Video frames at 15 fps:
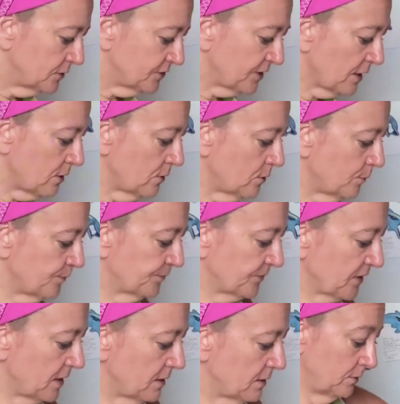So
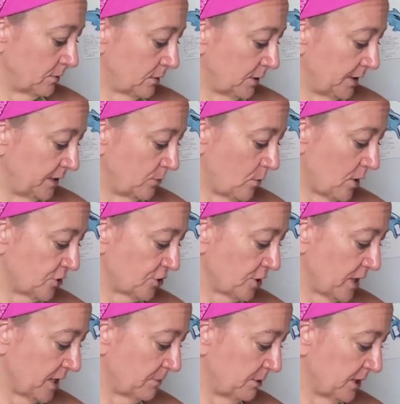you clean and wash your
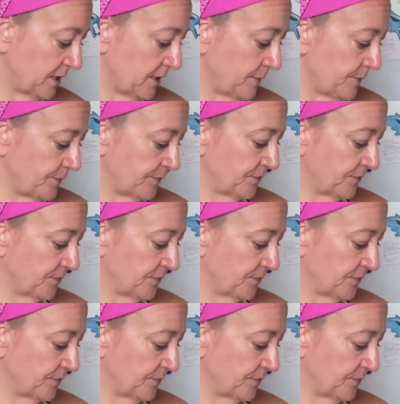eggplant.